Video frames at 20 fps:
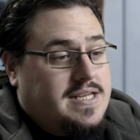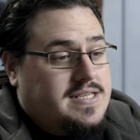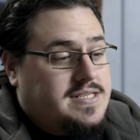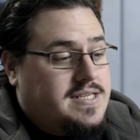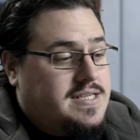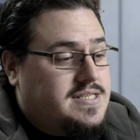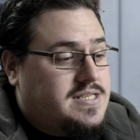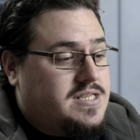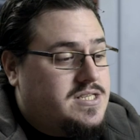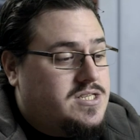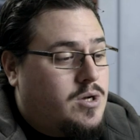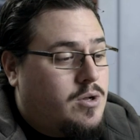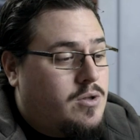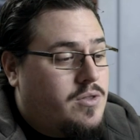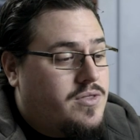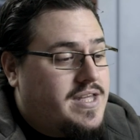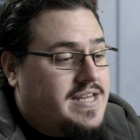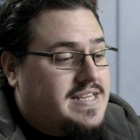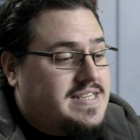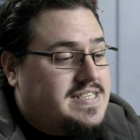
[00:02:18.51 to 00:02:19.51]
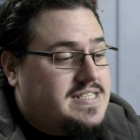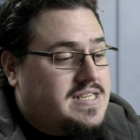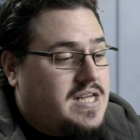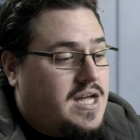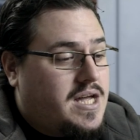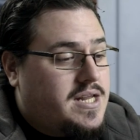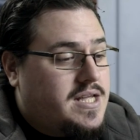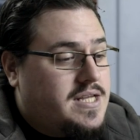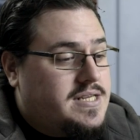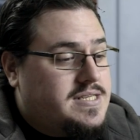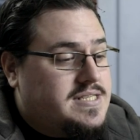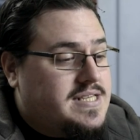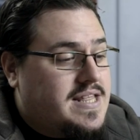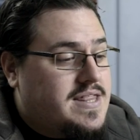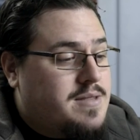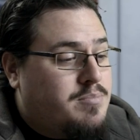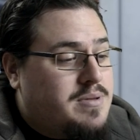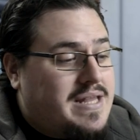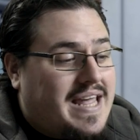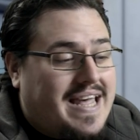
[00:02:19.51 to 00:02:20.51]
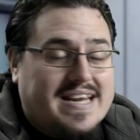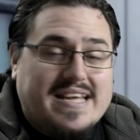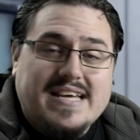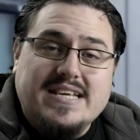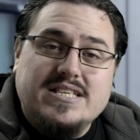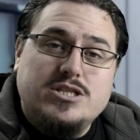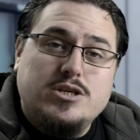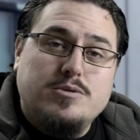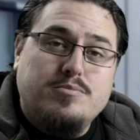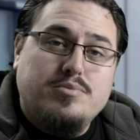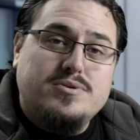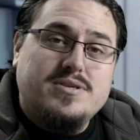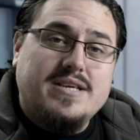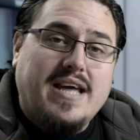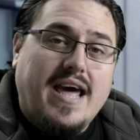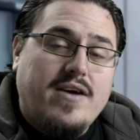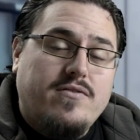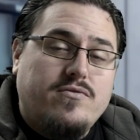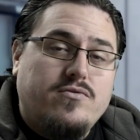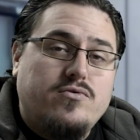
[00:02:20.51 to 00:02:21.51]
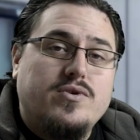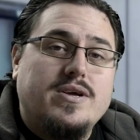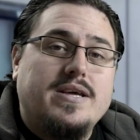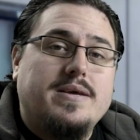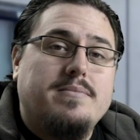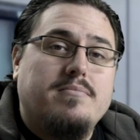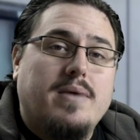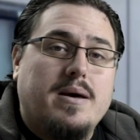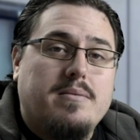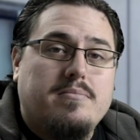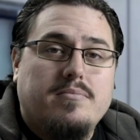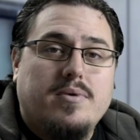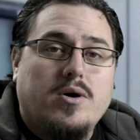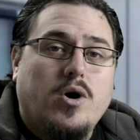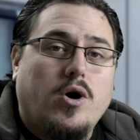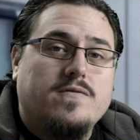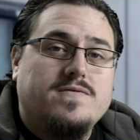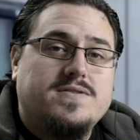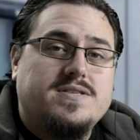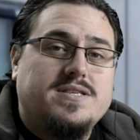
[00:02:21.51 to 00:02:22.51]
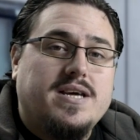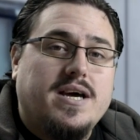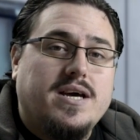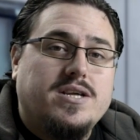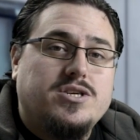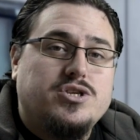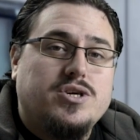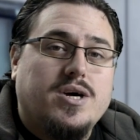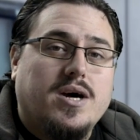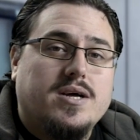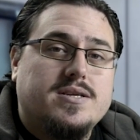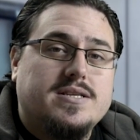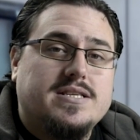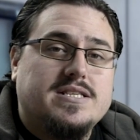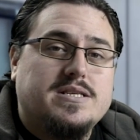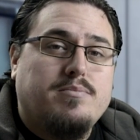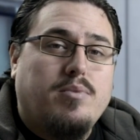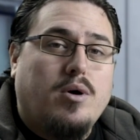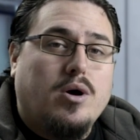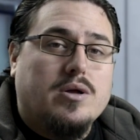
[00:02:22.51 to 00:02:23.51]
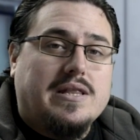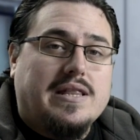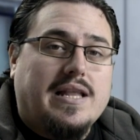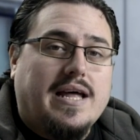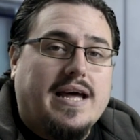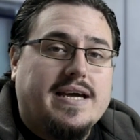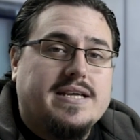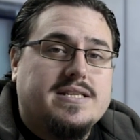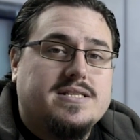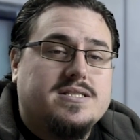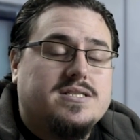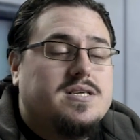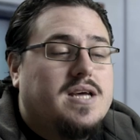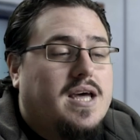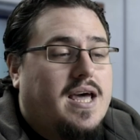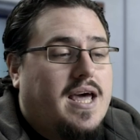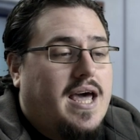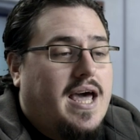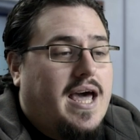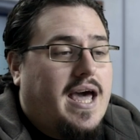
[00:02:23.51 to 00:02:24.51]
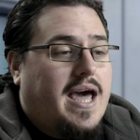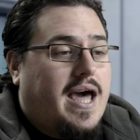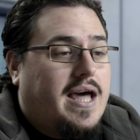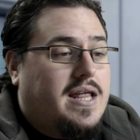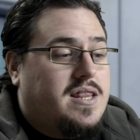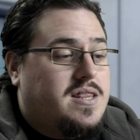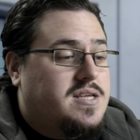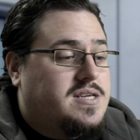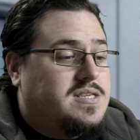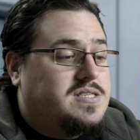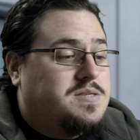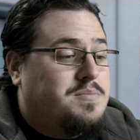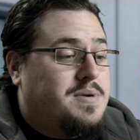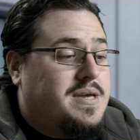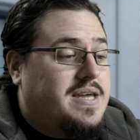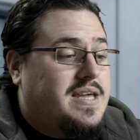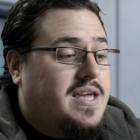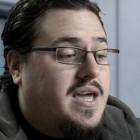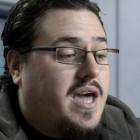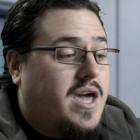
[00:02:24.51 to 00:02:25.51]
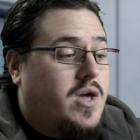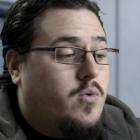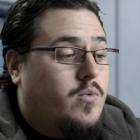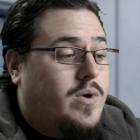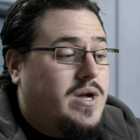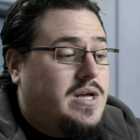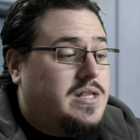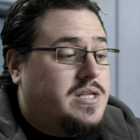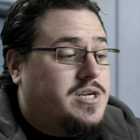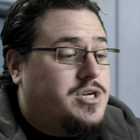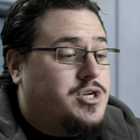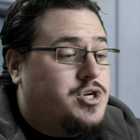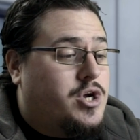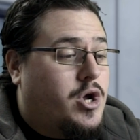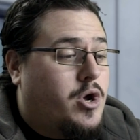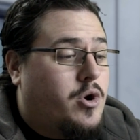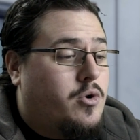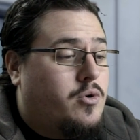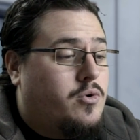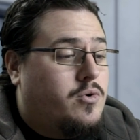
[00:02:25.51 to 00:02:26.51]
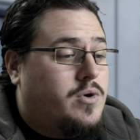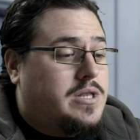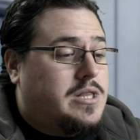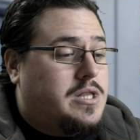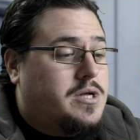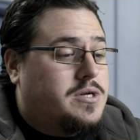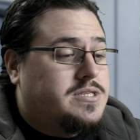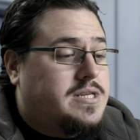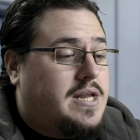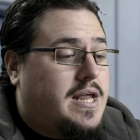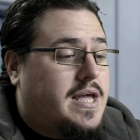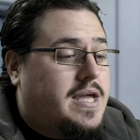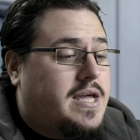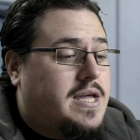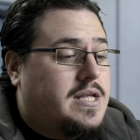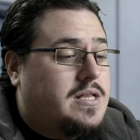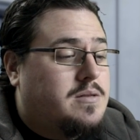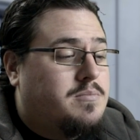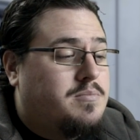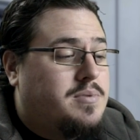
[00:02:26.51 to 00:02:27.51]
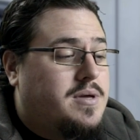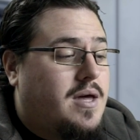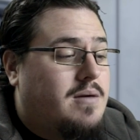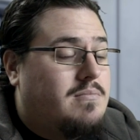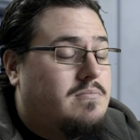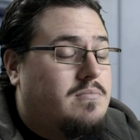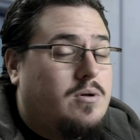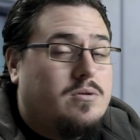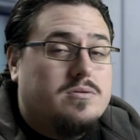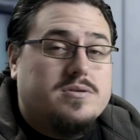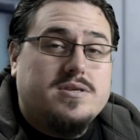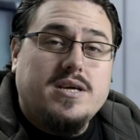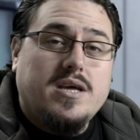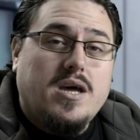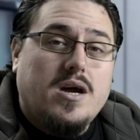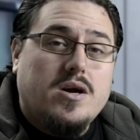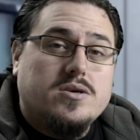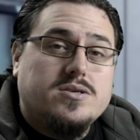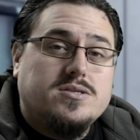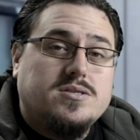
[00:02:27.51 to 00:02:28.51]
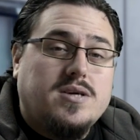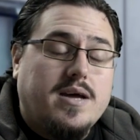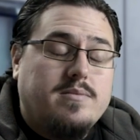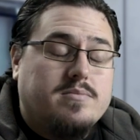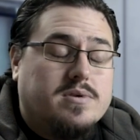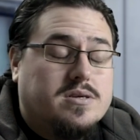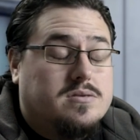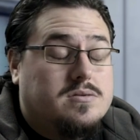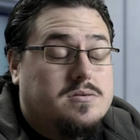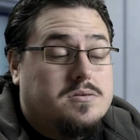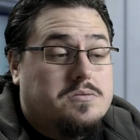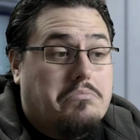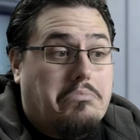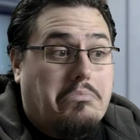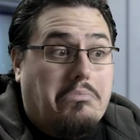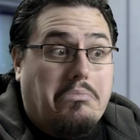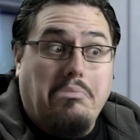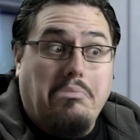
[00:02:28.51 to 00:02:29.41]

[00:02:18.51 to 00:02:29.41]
since this whole thing started, the plan is to put every member of CIG under the spotlight. And this being a weekly show, it looks like it'll be a multi-year assignment.